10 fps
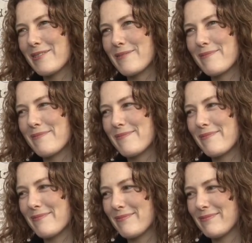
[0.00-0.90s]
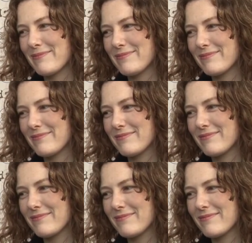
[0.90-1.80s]

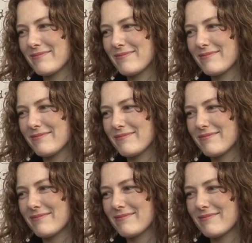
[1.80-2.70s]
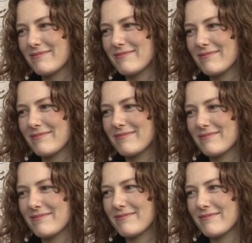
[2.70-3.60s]

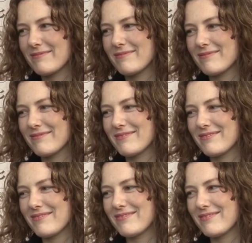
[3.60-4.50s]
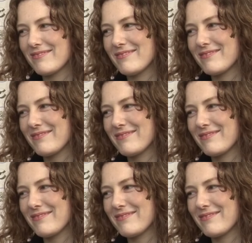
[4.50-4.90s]
[no speech]